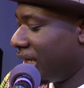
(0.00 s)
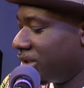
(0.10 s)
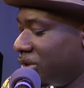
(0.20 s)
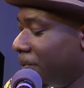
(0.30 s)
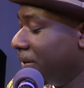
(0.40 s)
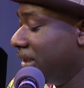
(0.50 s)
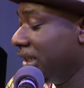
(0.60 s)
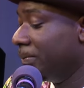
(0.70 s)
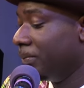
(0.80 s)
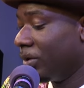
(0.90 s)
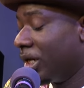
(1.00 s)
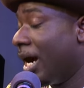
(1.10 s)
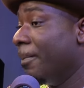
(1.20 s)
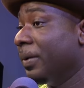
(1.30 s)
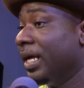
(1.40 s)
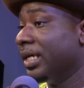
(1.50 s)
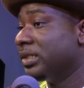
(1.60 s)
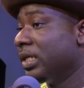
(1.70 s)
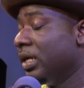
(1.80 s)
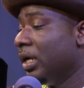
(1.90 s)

like super deep or complex,